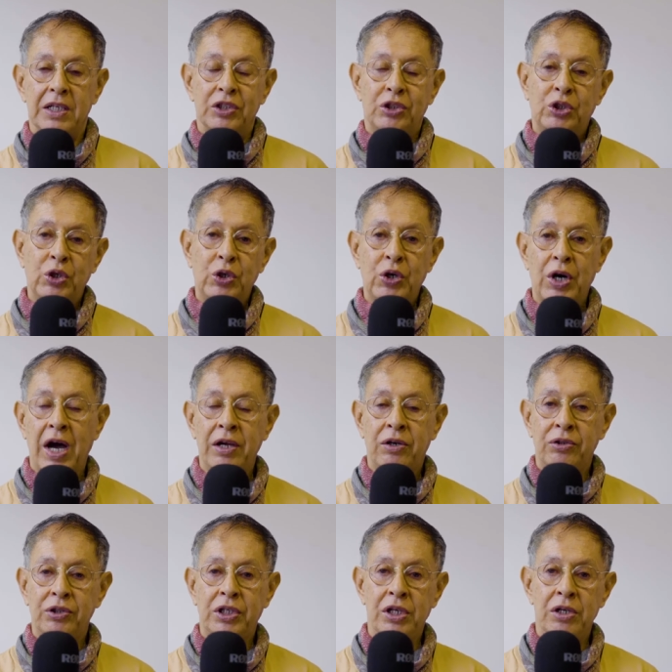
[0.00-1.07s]
So I
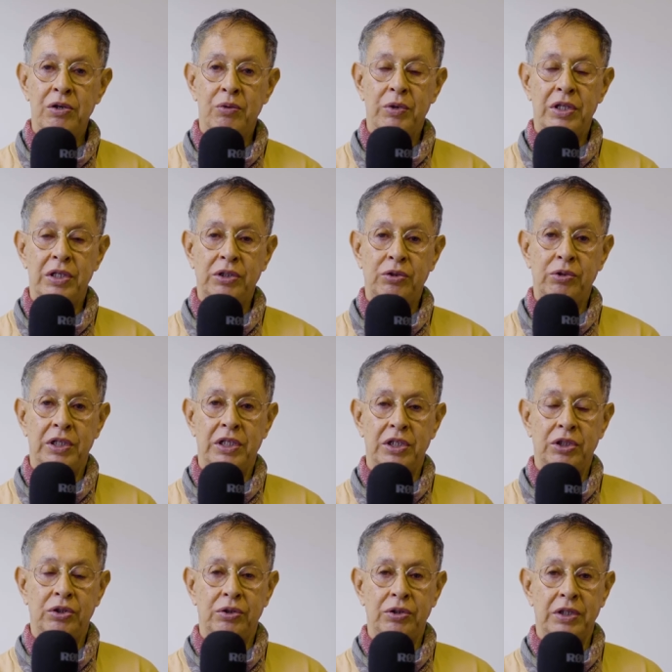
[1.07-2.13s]
continue with this
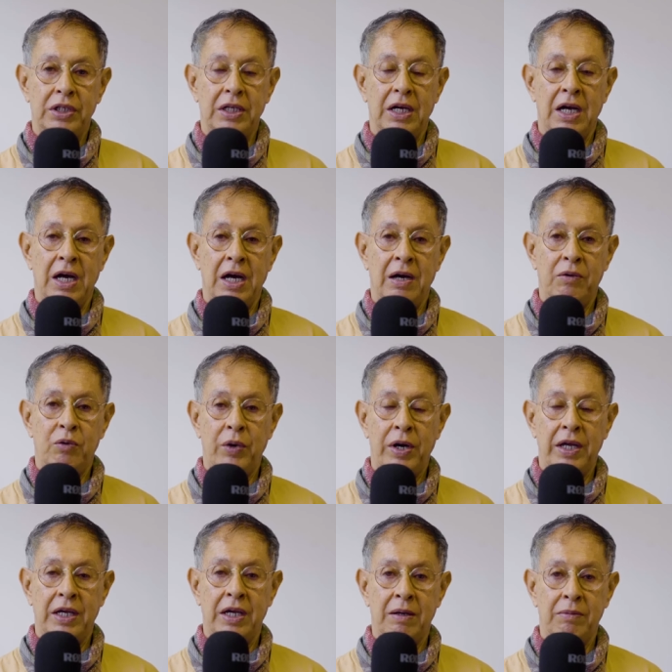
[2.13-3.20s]
tradition when I
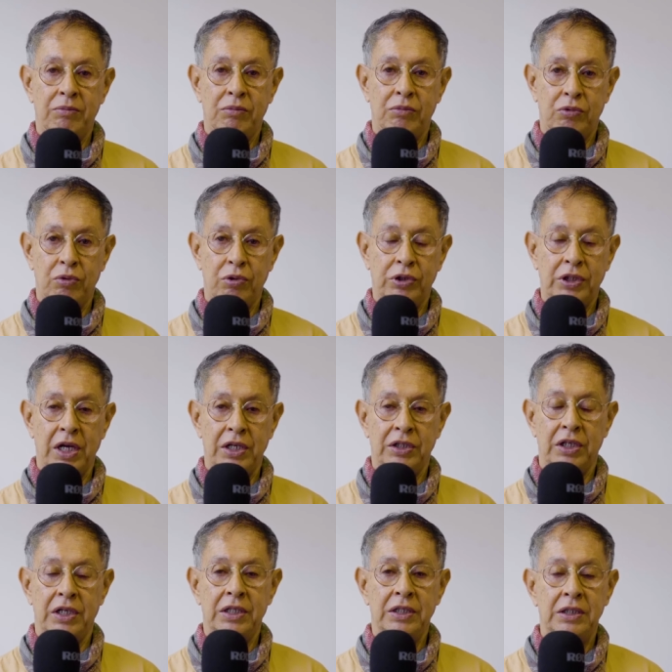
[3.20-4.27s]
came to Los
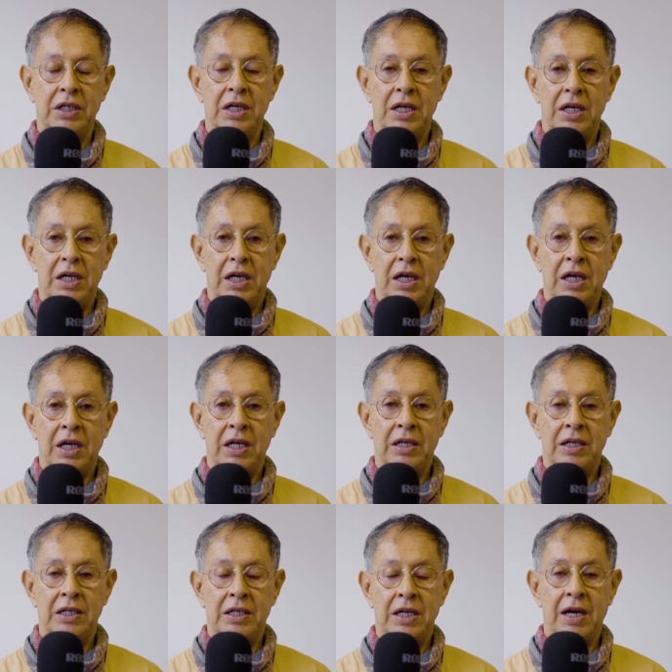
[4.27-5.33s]
Angeles,
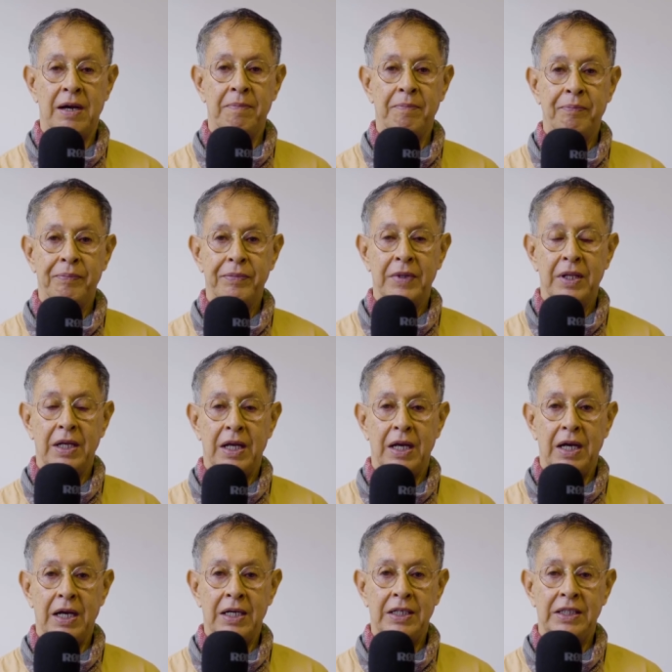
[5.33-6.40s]
and
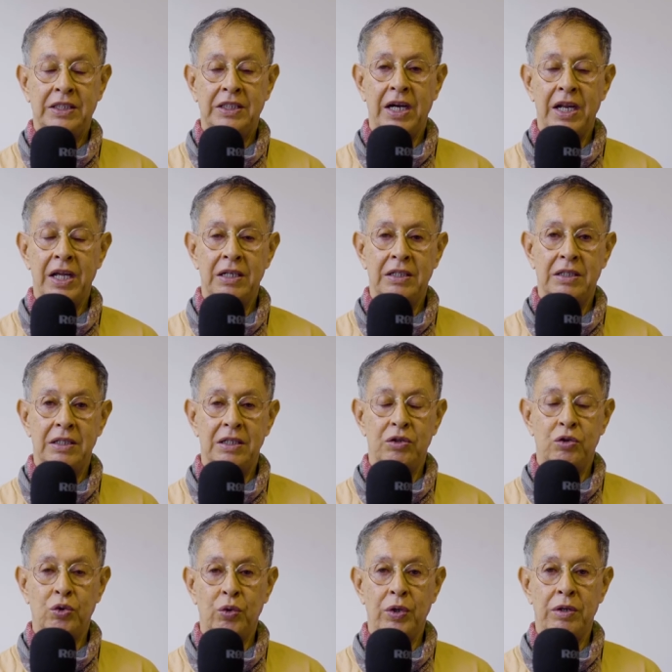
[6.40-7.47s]
I started
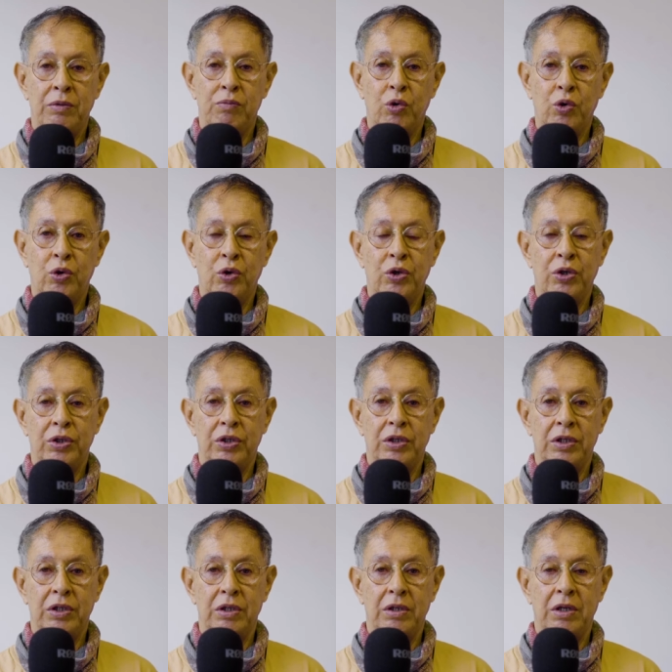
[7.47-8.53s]
doing more
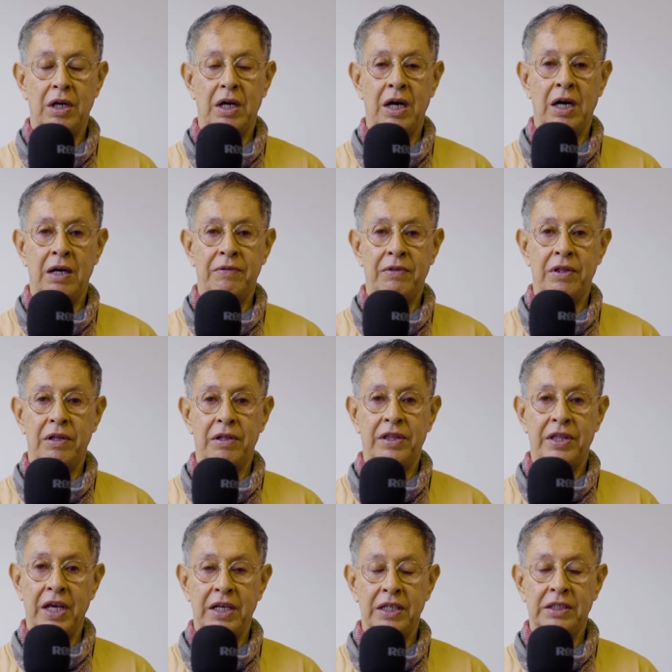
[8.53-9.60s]

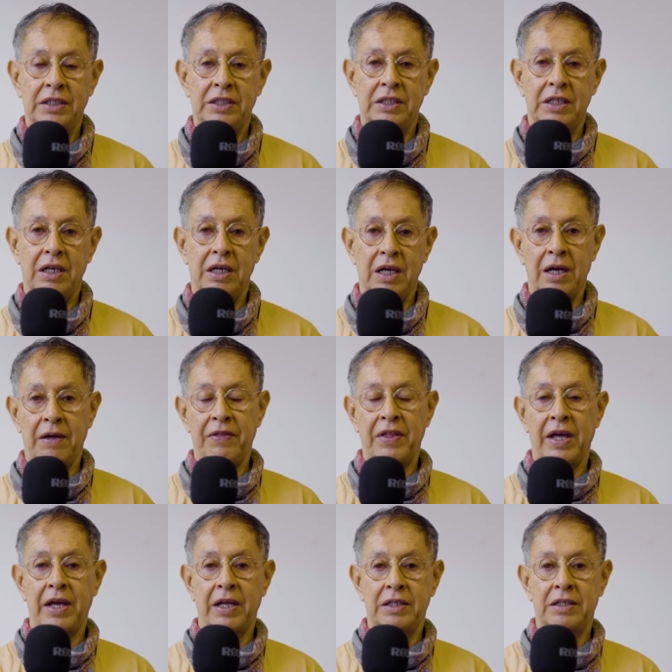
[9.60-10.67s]
things
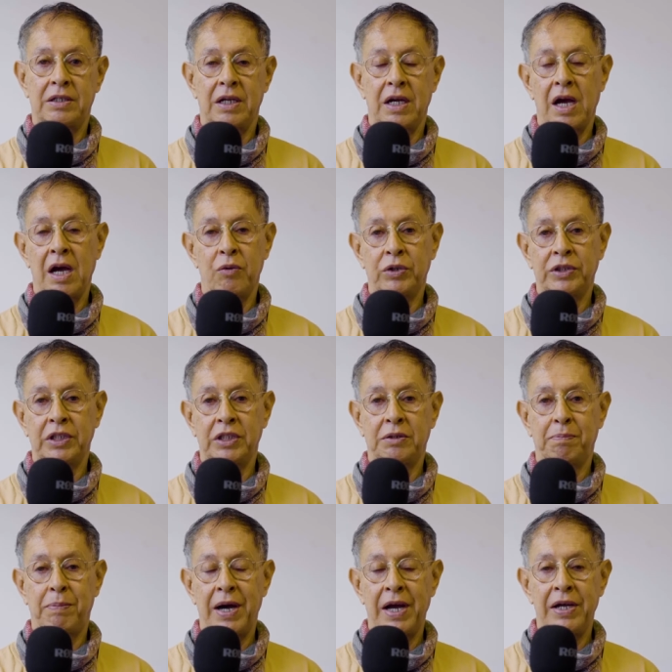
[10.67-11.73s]
that I was
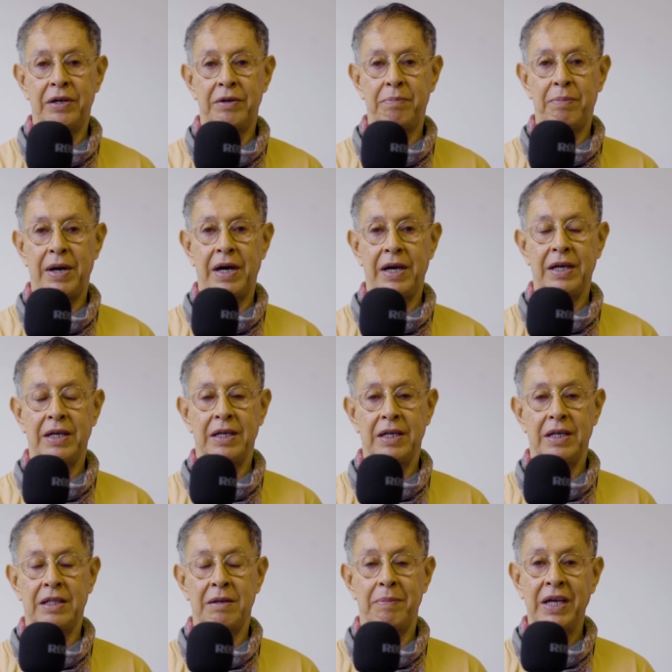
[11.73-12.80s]
inspired by
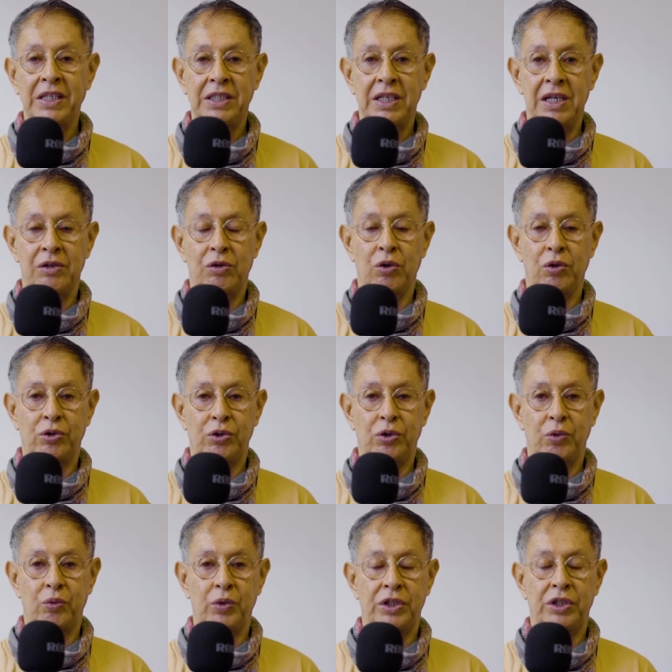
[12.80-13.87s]
the Mexican
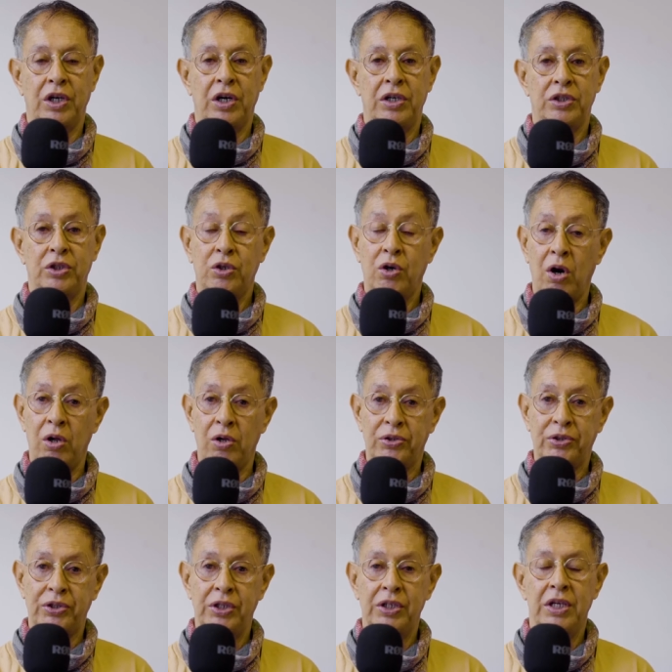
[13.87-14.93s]
culture, which are
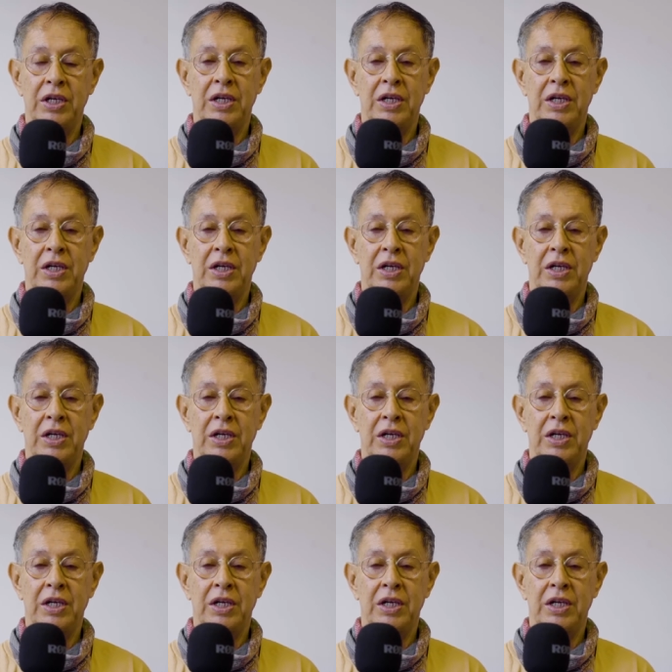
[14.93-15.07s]
skulls.